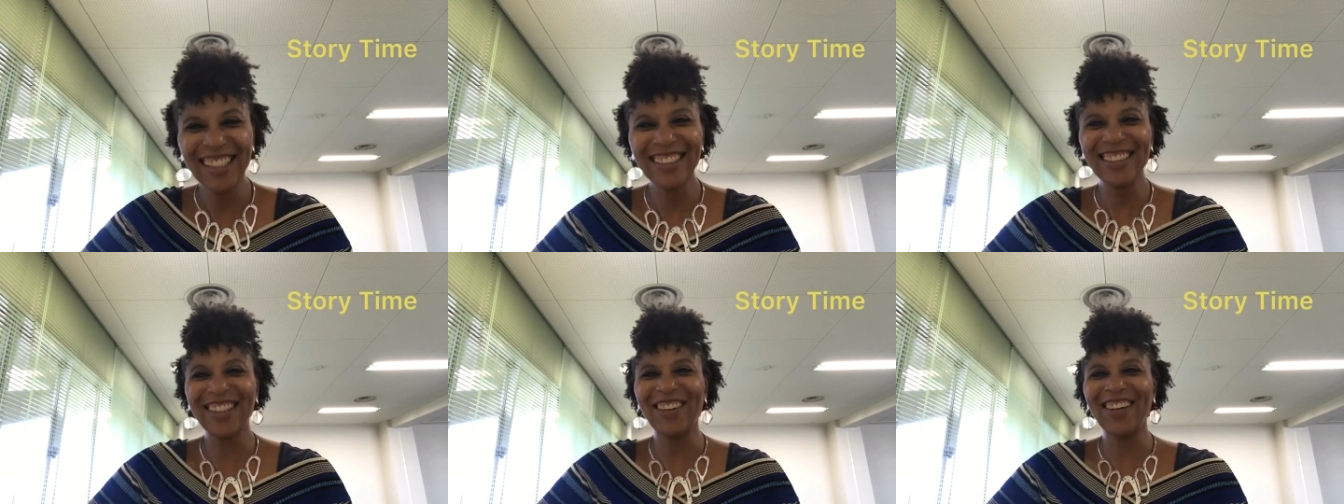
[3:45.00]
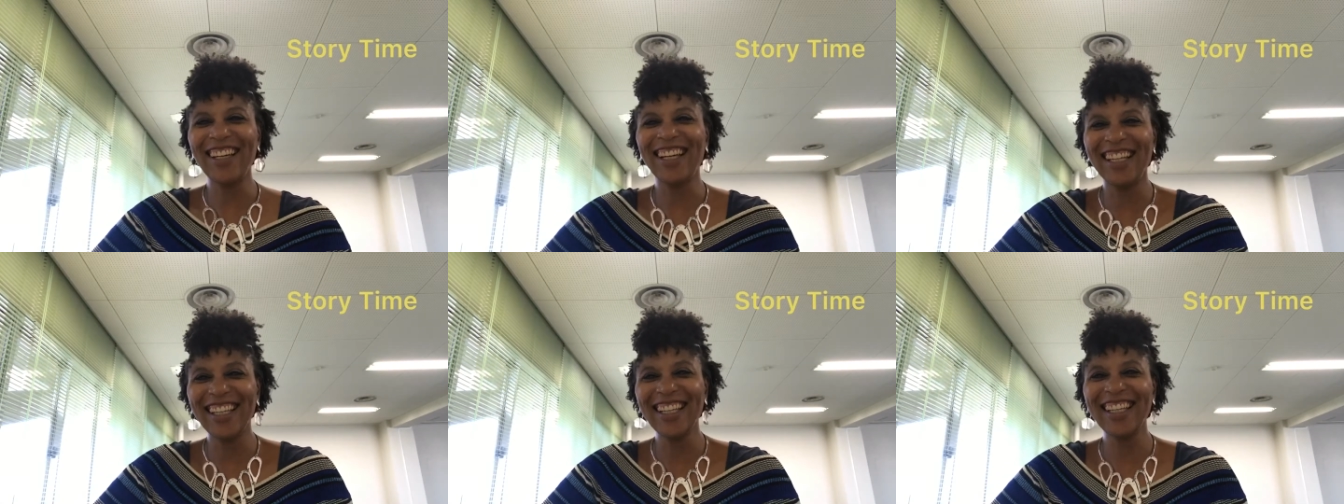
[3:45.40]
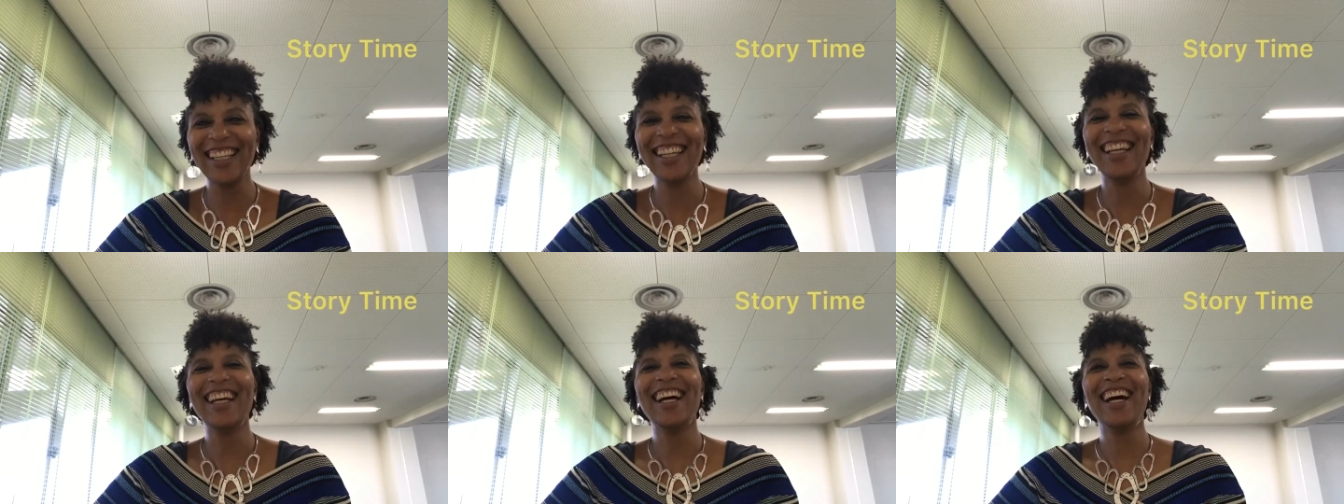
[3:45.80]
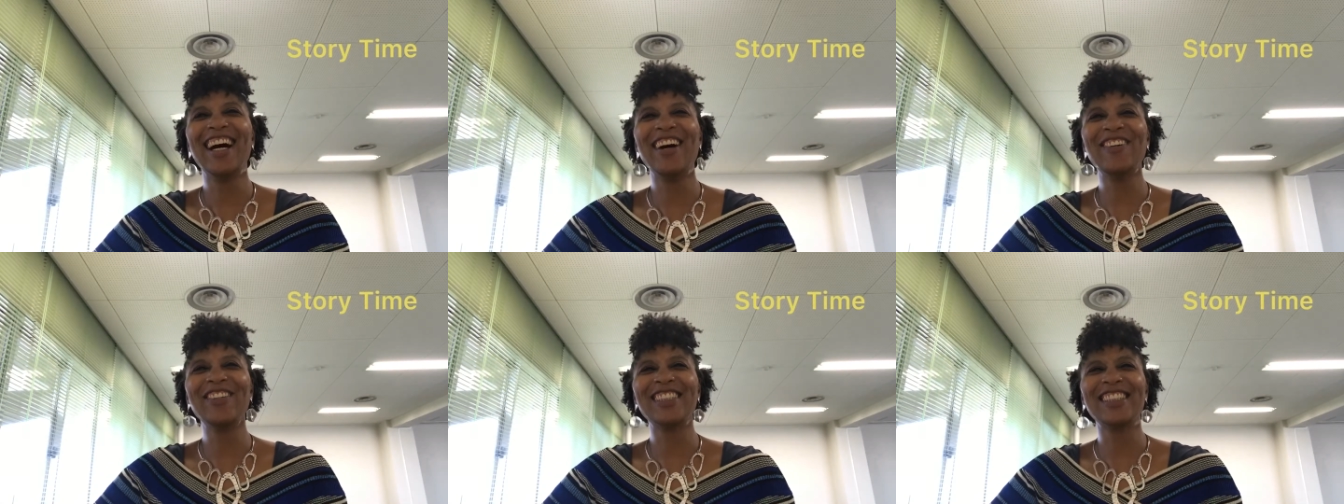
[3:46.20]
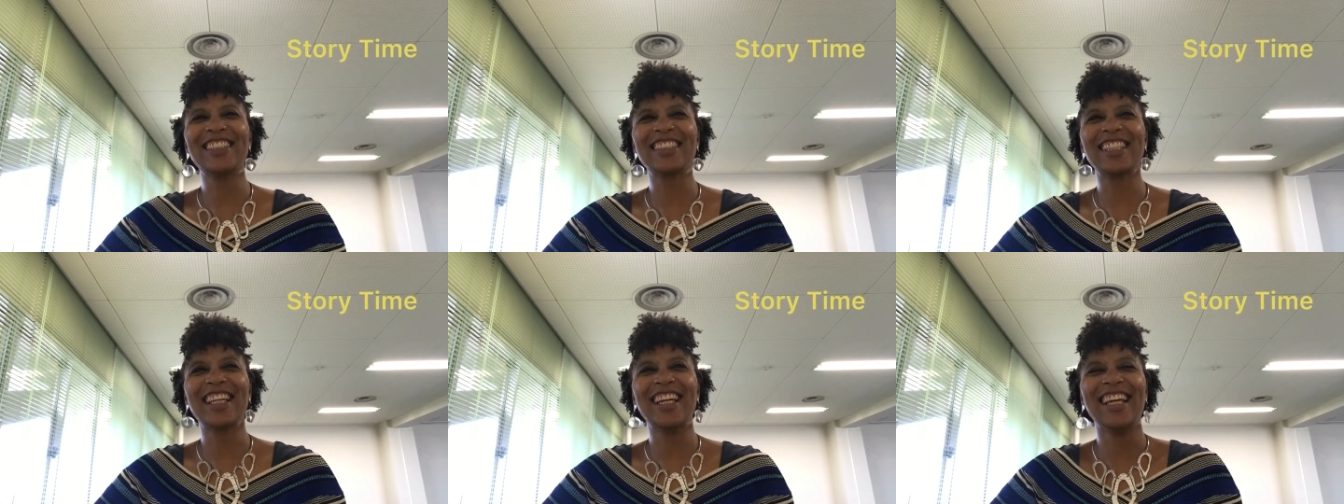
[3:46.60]
So I was
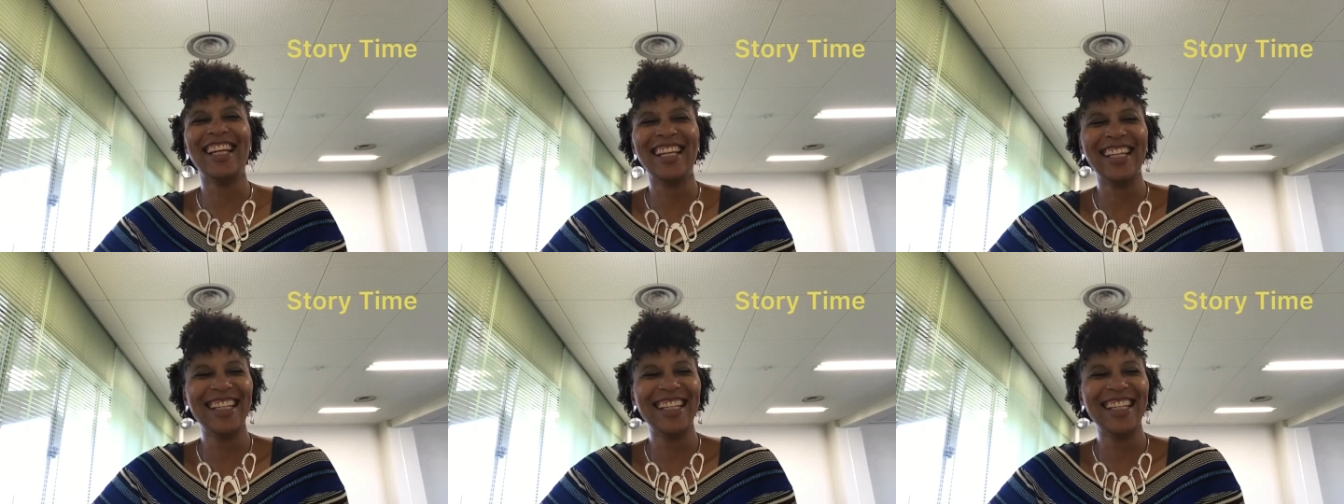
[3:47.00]
just like,